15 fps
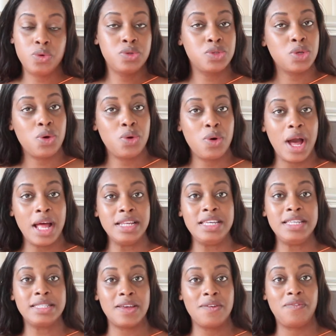So at
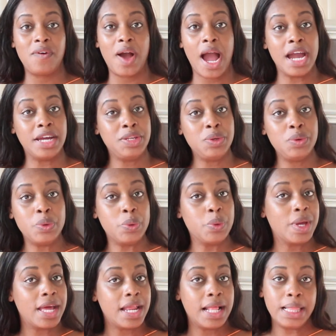least if I do
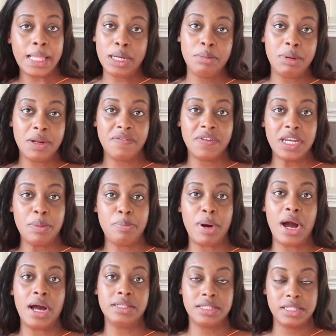get a little bit of a
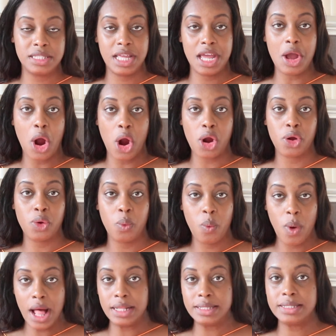nip-ons, they are
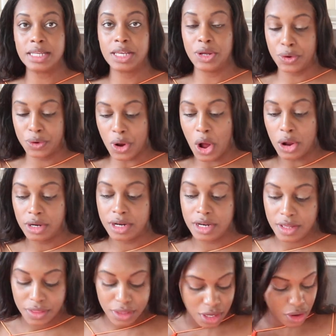well secured
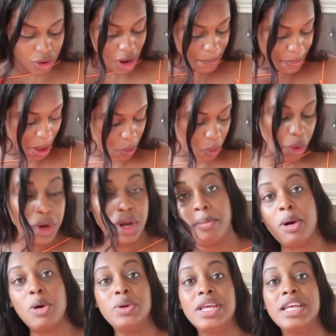underneath here. I'm not worried
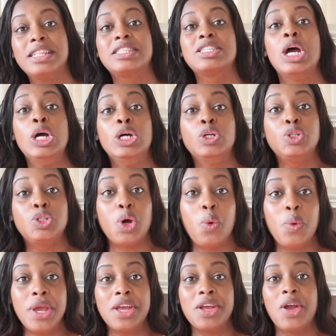about it
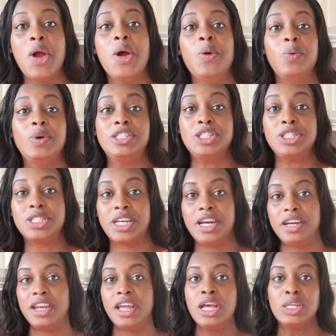showing, which is
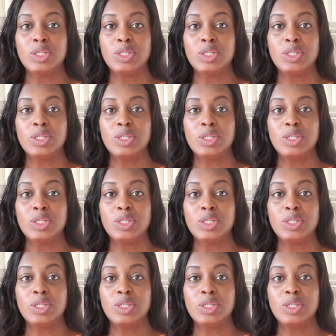good.